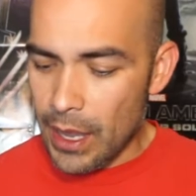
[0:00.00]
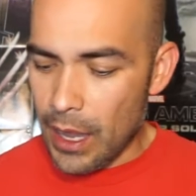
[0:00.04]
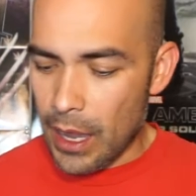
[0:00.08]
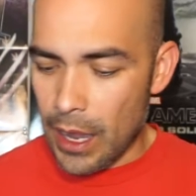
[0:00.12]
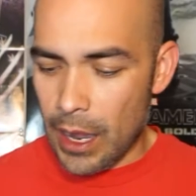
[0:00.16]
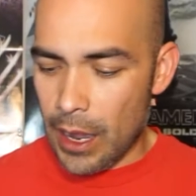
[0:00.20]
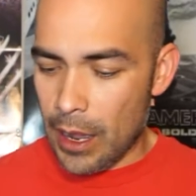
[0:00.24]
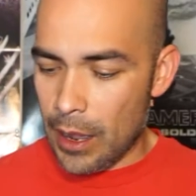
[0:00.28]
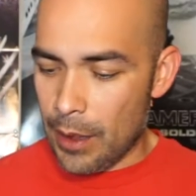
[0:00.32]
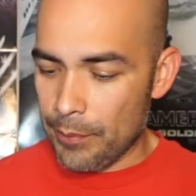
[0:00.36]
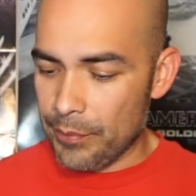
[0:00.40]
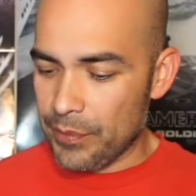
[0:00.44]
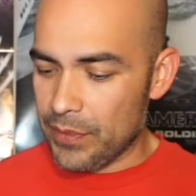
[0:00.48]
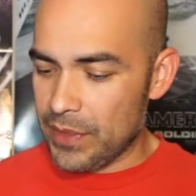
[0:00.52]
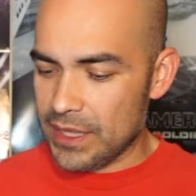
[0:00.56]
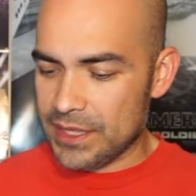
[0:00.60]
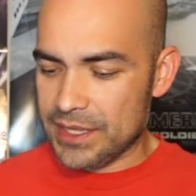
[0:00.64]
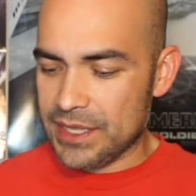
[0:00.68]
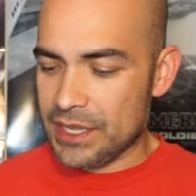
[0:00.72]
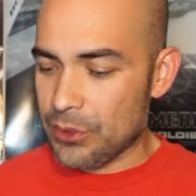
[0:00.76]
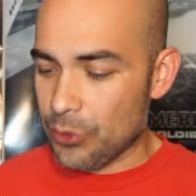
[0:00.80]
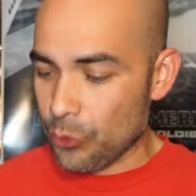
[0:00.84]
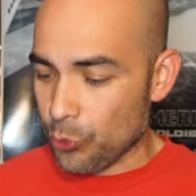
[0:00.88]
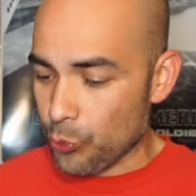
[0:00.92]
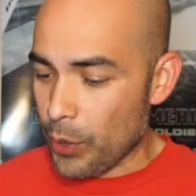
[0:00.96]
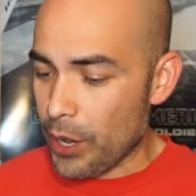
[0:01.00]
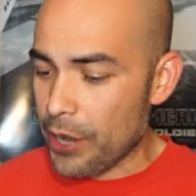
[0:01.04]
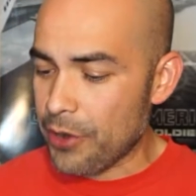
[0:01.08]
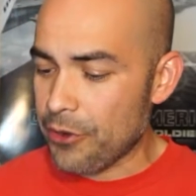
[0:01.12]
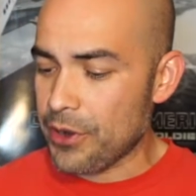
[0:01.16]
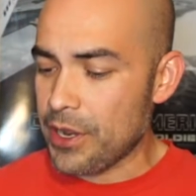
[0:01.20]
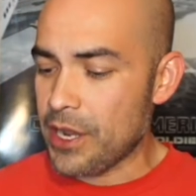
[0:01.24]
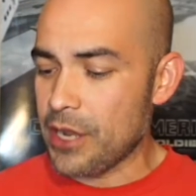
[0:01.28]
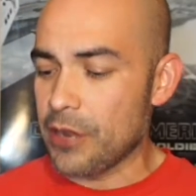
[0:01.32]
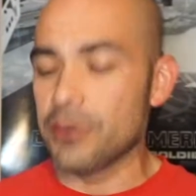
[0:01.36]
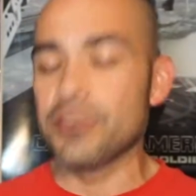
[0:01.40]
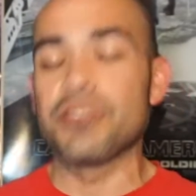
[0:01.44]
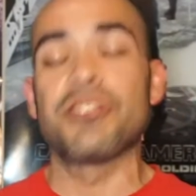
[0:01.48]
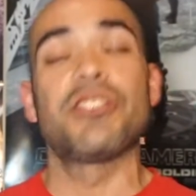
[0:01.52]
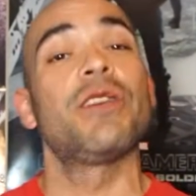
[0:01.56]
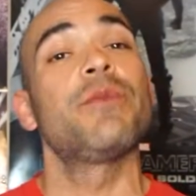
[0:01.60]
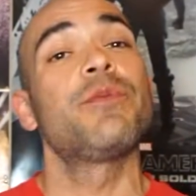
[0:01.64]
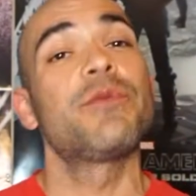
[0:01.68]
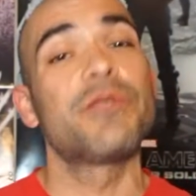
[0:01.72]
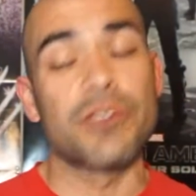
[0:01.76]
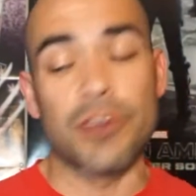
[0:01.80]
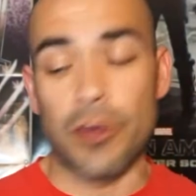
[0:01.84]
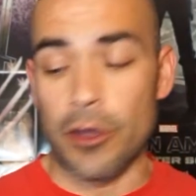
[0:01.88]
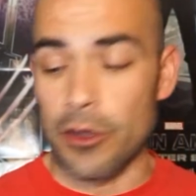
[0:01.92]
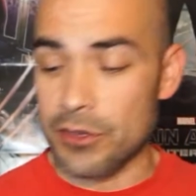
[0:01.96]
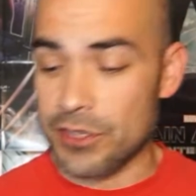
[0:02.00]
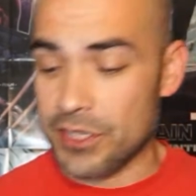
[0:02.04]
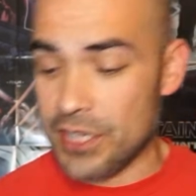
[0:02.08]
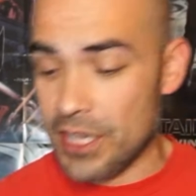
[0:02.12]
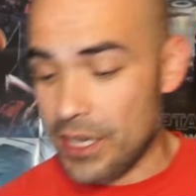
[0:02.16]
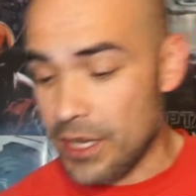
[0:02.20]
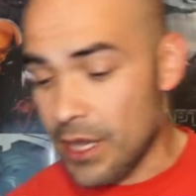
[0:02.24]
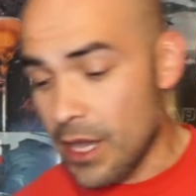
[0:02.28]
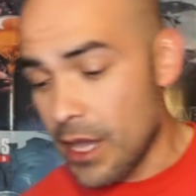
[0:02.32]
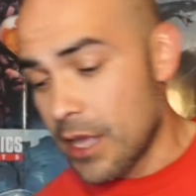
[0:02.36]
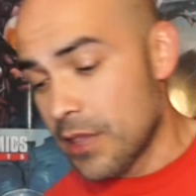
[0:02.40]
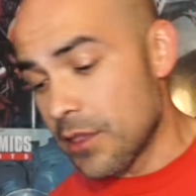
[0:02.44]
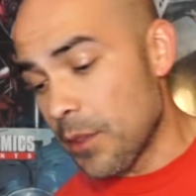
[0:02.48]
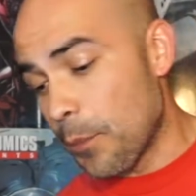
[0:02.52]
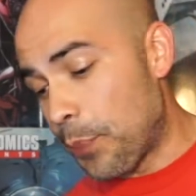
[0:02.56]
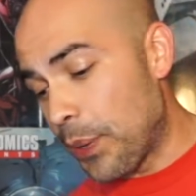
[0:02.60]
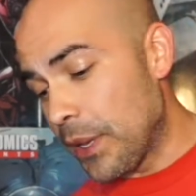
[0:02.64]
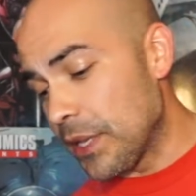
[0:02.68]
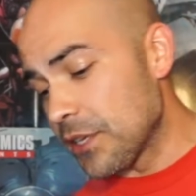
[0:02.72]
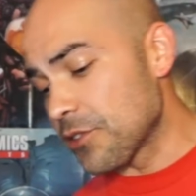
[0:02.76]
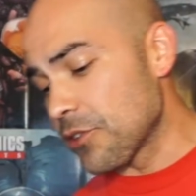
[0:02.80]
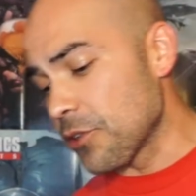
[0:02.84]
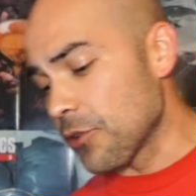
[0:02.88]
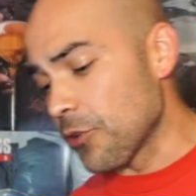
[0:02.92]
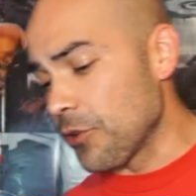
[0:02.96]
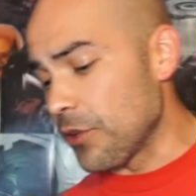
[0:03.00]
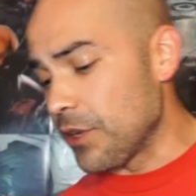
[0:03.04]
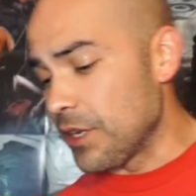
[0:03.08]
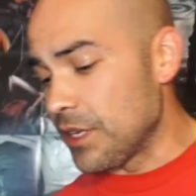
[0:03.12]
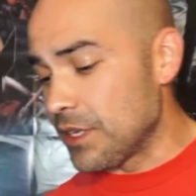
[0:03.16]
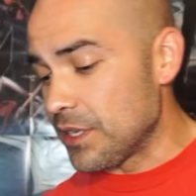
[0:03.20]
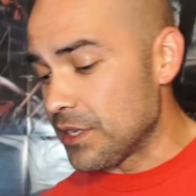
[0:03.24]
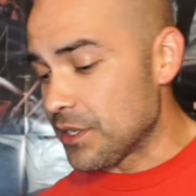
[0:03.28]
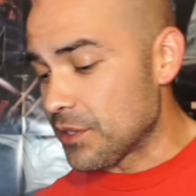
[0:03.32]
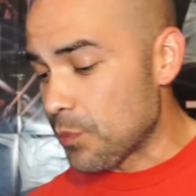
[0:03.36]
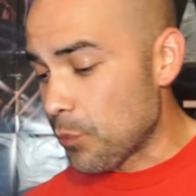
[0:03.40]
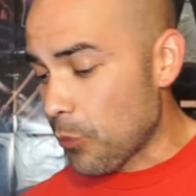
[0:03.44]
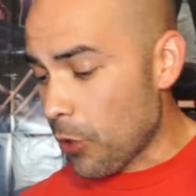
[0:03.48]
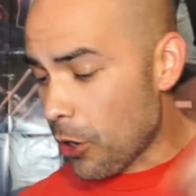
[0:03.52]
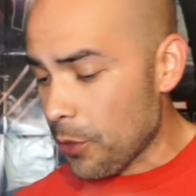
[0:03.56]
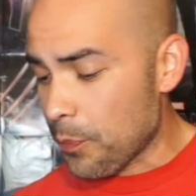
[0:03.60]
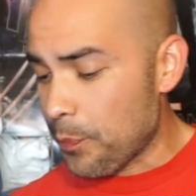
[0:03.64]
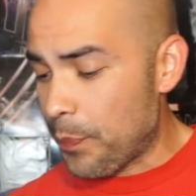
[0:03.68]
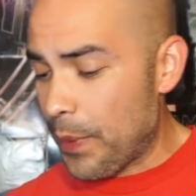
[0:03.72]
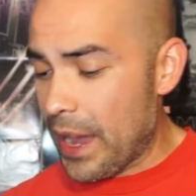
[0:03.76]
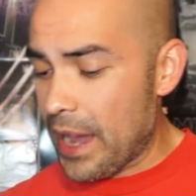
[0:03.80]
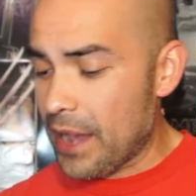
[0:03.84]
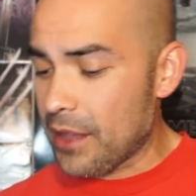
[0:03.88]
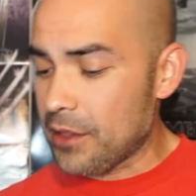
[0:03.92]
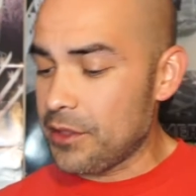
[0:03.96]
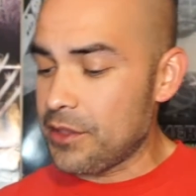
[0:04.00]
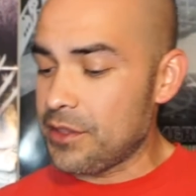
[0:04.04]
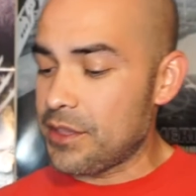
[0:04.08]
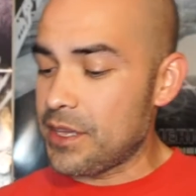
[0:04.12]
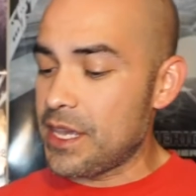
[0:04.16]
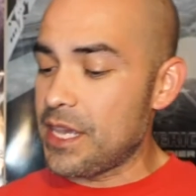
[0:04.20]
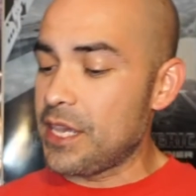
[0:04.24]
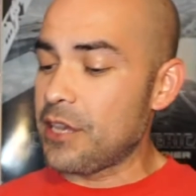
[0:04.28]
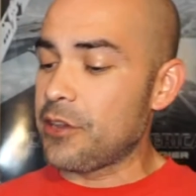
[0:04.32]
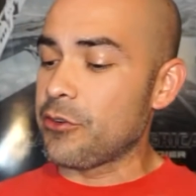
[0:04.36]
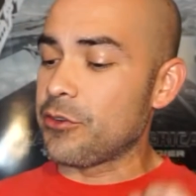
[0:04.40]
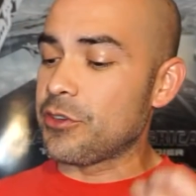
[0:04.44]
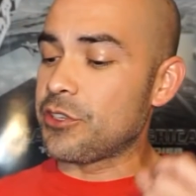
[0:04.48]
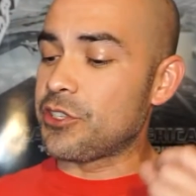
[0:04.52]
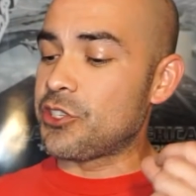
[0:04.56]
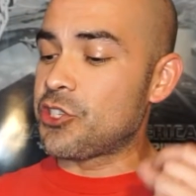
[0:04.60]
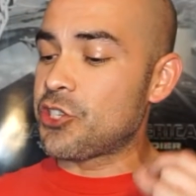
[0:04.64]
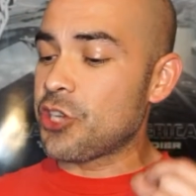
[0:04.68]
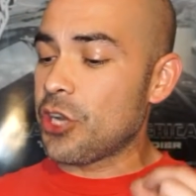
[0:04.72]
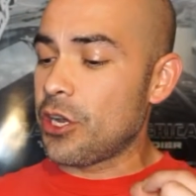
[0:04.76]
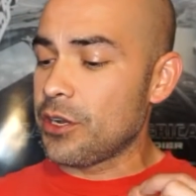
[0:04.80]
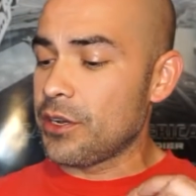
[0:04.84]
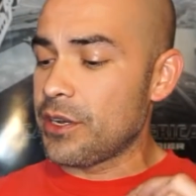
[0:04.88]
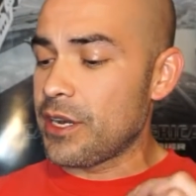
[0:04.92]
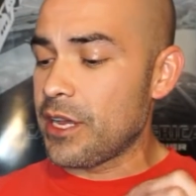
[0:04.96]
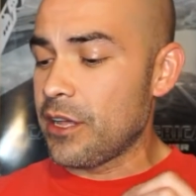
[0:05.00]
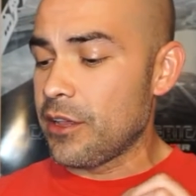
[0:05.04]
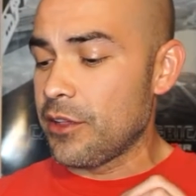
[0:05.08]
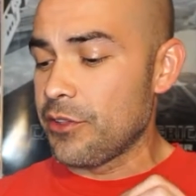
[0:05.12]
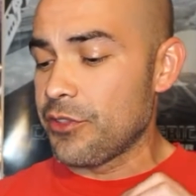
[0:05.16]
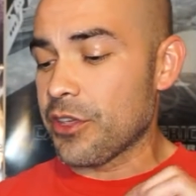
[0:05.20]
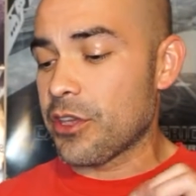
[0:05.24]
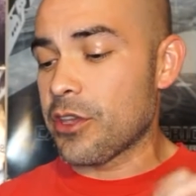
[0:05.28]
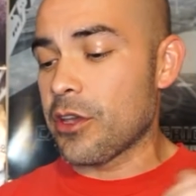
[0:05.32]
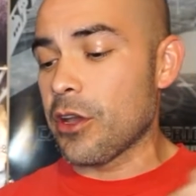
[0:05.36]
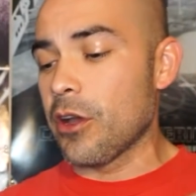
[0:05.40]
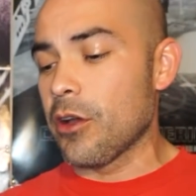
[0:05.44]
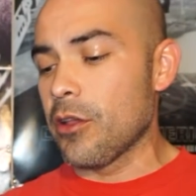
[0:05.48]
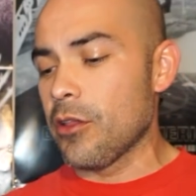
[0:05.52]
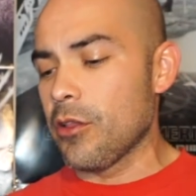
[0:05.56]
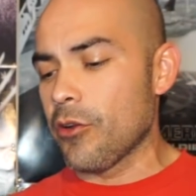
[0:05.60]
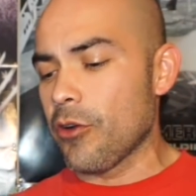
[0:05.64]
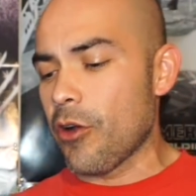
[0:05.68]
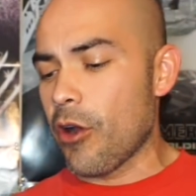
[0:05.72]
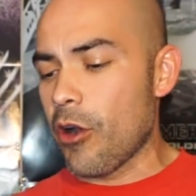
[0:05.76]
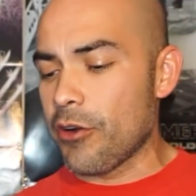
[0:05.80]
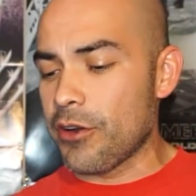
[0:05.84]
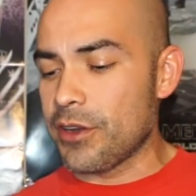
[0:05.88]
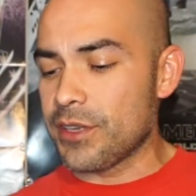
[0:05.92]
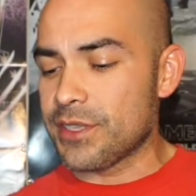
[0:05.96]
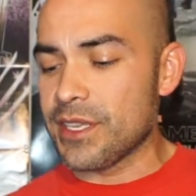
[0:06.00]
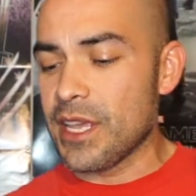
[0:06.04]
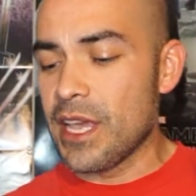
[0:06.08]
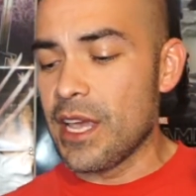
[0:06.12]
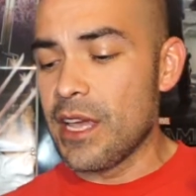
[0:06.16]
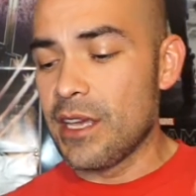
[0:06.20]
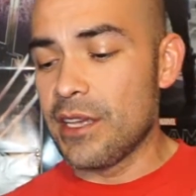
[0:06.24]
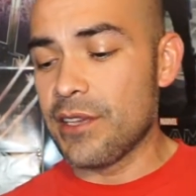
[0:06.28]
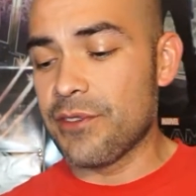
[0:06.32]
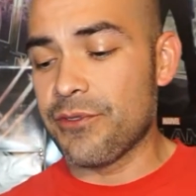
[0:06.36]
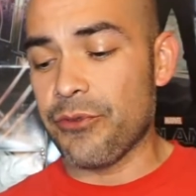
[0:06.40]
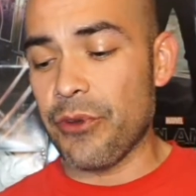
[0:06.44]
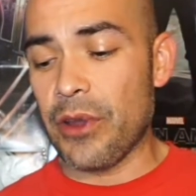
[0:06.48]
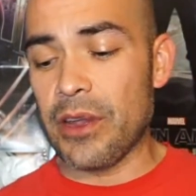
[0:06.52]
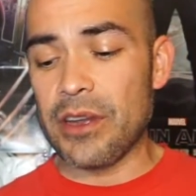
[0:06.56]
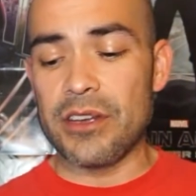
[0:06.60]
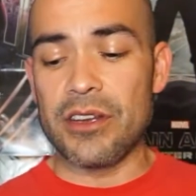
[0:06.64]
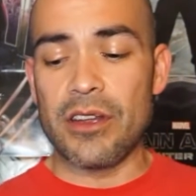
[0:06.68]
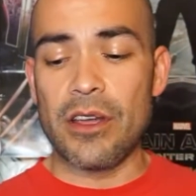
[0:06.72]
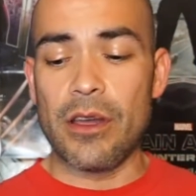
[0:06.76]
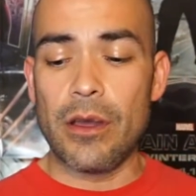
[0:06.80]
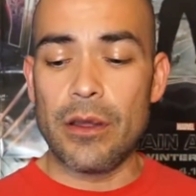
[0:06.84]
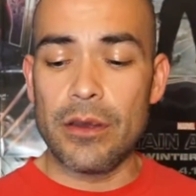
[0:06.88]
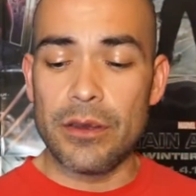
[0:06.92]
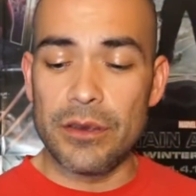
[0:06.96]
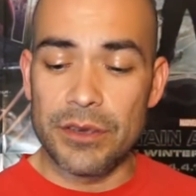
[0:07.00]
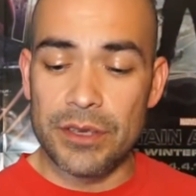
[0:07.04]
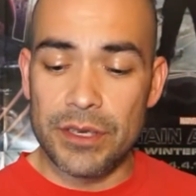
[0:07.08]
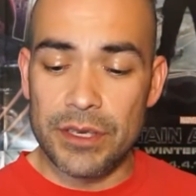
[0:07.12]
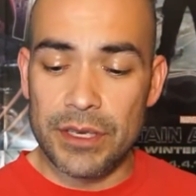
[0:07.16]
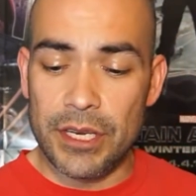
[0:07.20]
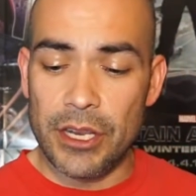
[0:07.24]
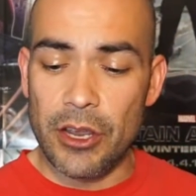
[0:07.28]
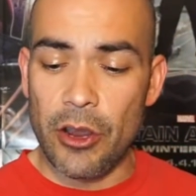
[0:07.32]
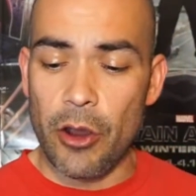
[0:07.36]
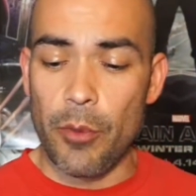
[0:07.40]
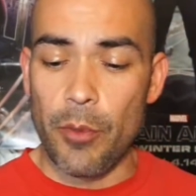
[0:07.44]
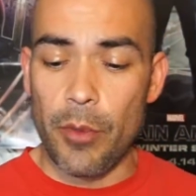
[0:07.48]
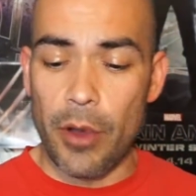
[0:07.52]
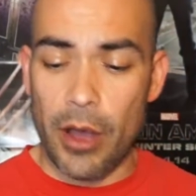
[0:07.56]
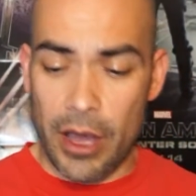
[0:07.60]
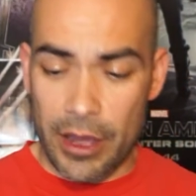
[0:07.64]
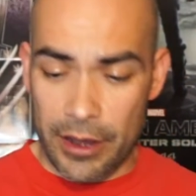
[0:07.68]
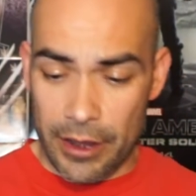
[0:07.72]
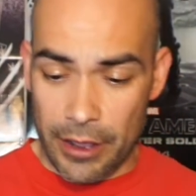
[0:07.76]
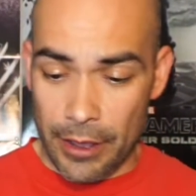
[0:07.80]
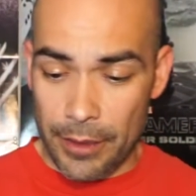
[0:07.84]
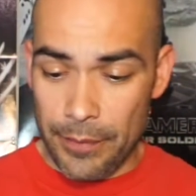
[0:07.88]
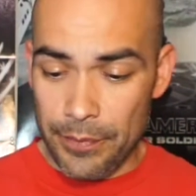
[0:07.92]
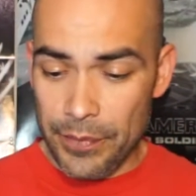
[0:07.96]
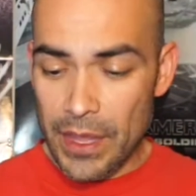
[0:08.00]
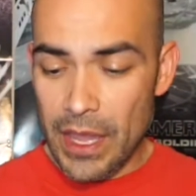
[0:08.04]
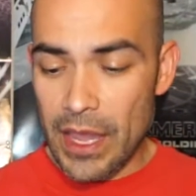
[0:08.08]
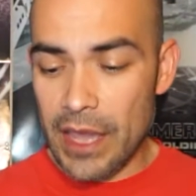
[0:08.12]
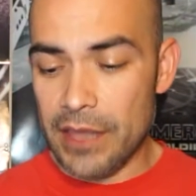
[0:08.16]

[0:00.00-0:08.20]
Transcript: Let's see, the writer here is Chip Zdarsky. The penciler is Mark Bagley. The inker is John Dell. And the color artist is Frank DiArmada.